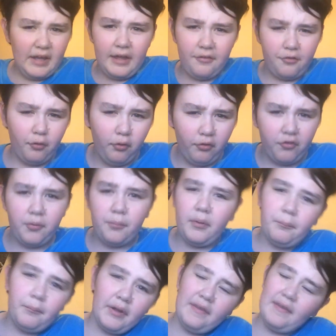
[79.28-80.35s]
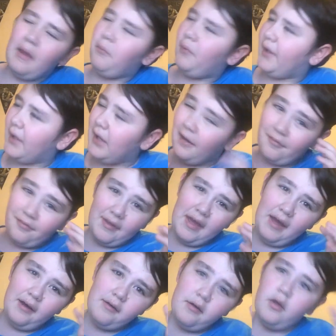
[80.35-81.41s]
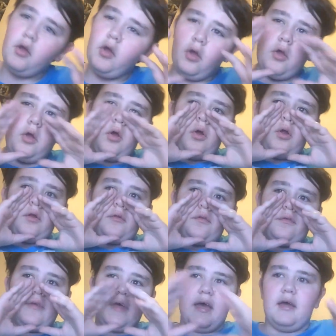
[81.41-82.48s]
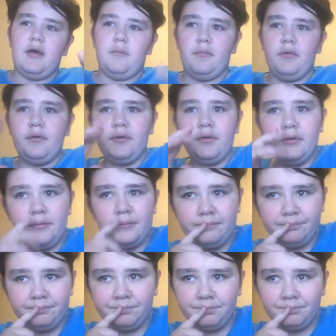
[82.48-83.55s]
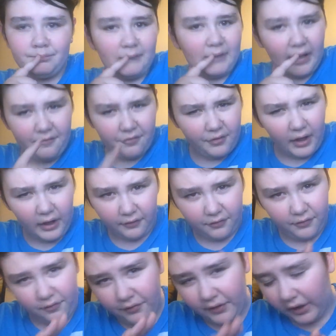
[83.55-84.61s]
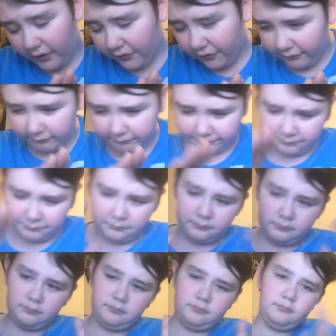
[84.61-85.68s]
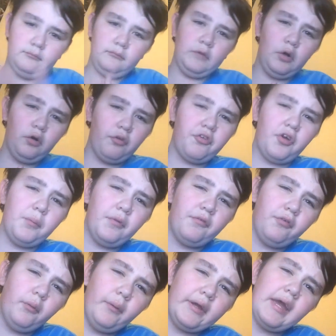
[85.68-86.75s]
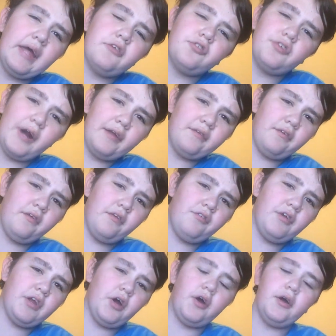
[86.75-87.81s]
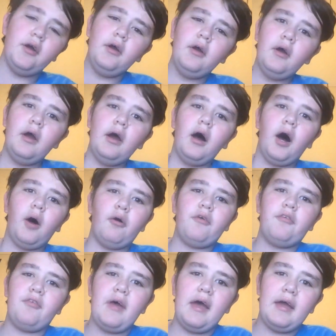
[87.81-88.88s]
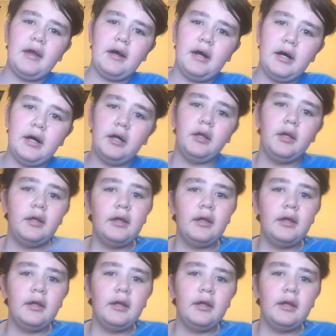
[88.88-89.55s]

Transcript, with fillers: it's awesome. But then when it cuts out, damn, it sucks, it sucks. Also, before we get straight into this video, I want to say, uh,